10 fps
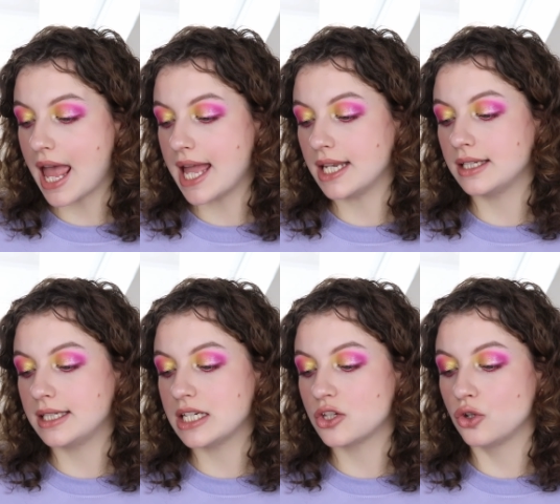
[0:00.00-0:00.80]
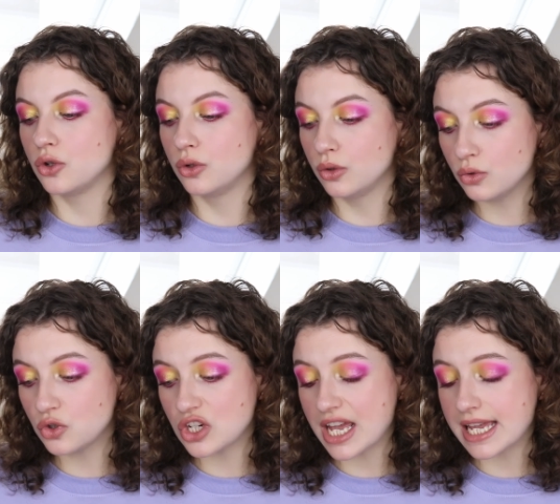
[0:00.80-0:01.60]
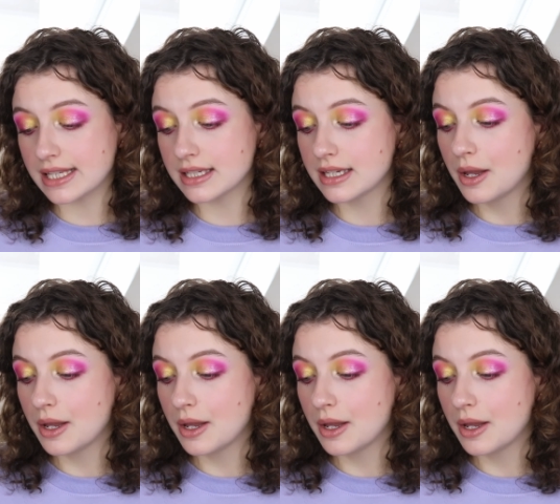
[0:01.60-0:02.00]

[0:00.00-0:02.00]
and these nude shades.